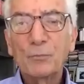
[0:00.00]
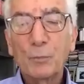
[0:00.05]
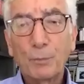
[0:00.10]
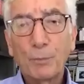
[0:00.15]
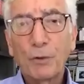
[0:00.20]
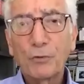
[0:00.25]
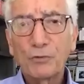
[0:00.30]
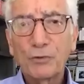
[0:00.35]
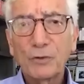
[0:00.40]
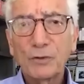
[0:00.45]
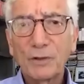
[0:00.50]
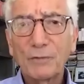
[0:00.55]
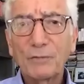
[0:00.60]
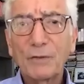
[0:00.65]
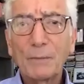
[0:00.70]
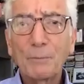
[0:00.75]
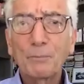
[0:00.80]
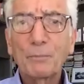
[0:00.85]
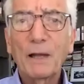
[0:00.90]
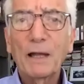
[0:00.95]
positive
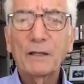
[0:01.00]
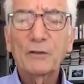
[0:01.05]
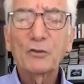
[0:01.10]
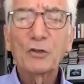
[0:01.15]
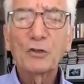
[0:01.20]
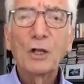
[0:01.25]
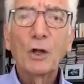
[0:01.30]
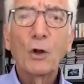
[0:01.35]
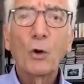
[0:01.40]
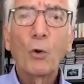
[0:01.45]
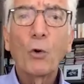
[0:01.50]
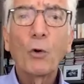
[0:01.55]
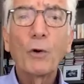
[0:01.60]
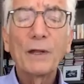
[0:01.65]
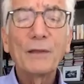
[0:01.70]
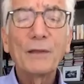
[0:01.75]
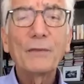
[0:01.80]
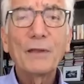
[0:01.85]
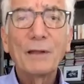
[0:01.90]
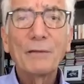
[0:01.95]
impact, or
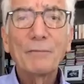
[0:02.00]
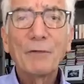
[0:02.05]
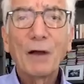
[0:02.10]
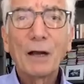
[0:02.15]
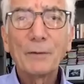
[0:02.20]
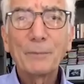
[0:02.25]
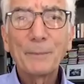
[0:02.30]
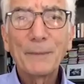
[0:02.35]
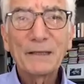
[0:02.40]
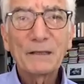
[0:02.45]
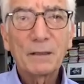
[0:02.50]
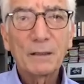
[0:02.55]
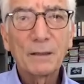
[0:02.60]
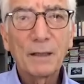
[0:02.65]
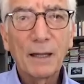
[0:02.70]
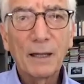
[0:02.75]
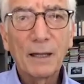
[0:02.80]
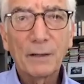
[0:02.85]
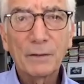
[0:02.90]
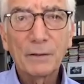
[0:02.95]
in the environmental
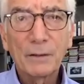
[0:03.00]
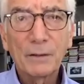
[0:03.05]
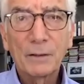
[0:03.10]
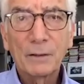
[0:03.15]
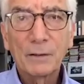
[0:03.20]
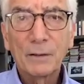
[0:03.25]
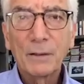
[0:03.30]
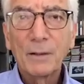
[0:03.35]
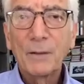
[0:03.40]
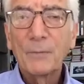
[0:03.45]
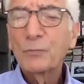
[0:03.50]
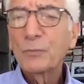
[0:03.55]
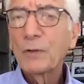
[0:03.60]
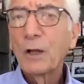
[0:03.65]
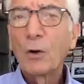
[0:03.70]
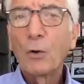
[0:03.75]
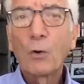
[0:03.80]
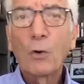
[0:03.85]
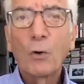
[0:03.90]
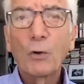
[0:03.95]
area,
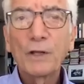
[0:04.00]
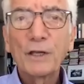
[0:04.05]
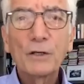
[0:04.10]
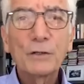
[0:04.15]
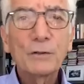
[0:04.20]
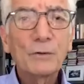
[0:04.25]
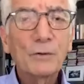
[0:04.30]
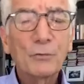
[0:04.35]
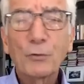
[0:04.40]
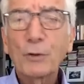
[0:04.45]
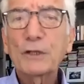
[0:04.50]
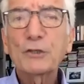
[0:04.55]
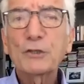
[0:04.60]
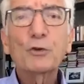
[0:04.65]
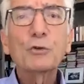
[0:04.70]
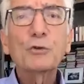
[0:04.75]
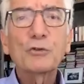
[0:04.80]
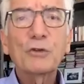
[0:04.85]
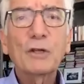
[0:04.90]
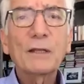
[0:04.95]
or in
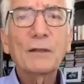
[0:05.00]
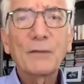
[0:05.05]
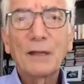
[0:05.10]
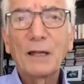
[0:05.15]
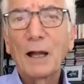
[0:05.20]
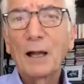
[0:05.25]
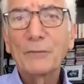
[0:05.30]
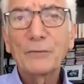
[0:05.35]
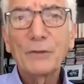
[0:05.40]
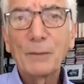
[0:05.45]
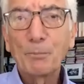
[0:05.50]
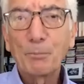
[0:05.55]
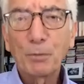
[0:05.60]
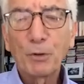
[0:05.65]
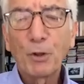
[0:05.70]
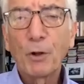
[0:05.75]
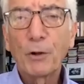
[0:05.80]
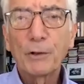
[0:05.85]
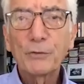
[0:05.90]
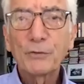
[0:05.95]
recruiting the
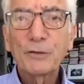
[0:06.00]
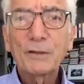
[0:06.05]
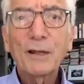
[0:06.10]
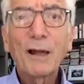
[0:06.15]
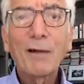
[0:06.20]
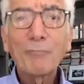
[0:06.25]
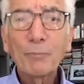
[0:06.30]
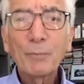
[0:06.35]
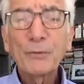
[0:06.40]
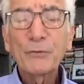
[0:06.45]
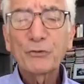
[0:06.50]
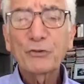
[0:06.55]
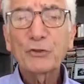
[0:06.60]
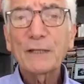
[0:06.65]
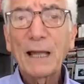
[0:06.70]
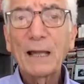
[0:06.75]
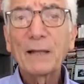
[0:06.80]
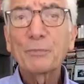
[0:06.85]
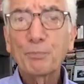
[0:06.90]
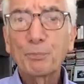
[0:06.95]
unemployed, government
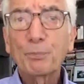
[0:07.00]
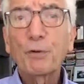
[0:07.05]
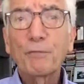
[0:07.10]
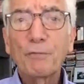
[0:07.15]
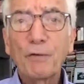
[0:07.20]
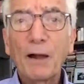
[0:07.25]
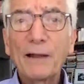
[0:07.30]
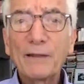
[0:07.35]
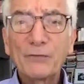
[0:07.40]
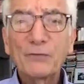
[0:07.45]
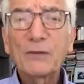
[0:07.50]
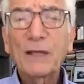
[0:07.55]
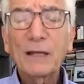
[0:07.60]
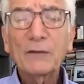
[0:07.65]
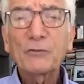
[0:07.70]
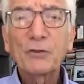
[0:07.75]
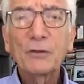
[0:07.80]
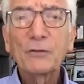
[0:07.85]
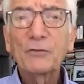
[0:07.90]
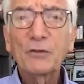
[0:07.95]
can provide
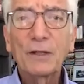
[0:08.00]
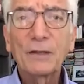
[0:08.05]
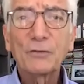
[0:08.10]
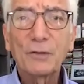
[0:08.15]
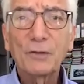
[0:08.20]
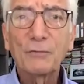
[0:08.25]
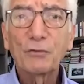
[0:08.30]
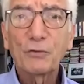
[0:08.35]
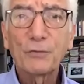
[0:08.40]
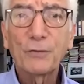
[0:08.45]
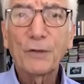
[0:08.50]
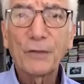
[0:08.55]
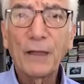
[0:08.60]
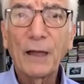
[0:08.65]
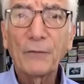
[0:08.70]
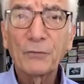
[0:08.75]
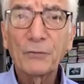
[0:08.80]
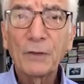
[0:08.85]
tax incentives for that.